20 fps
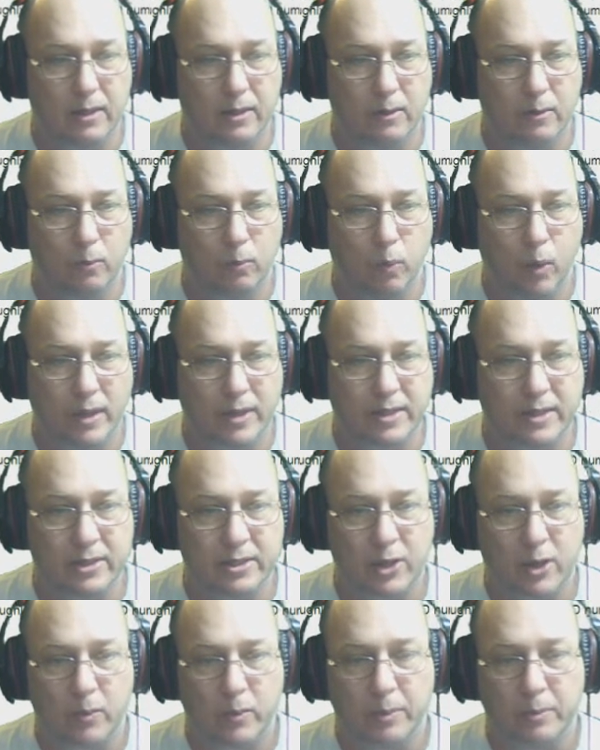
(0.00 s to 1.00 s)
What is
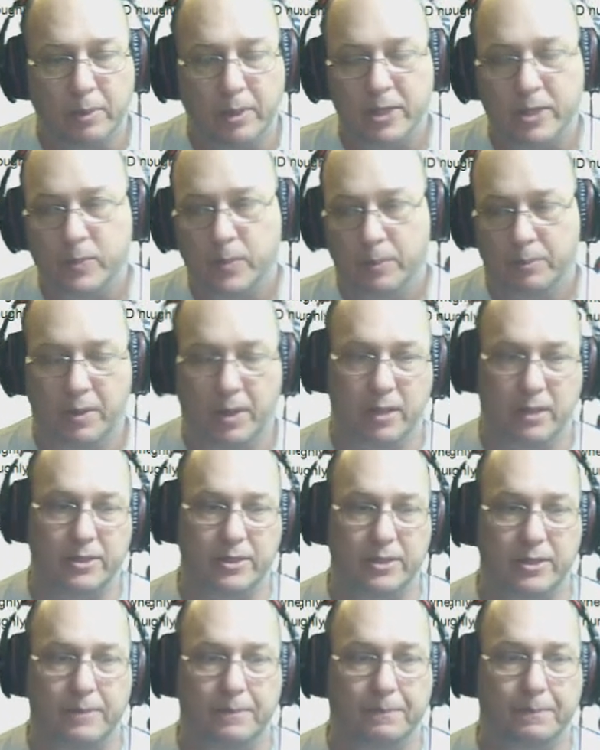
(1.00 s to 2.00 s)
our replacement
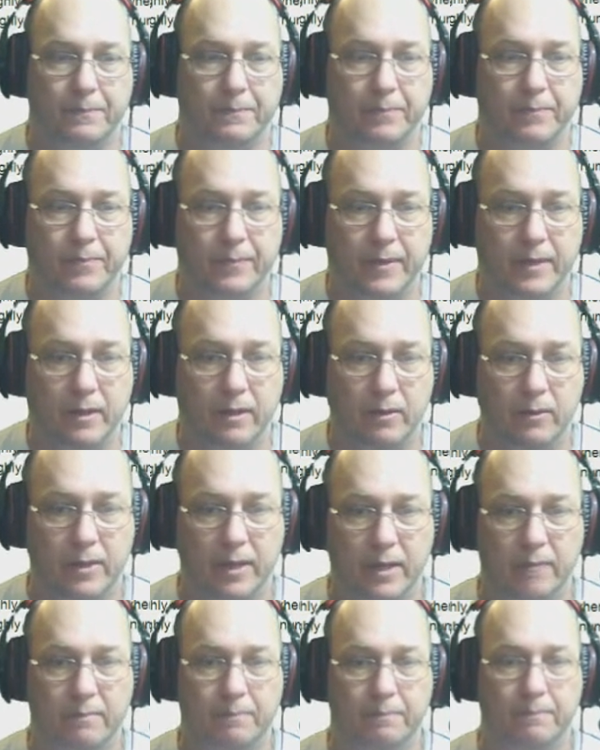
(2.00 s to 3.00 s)
policy? Okay.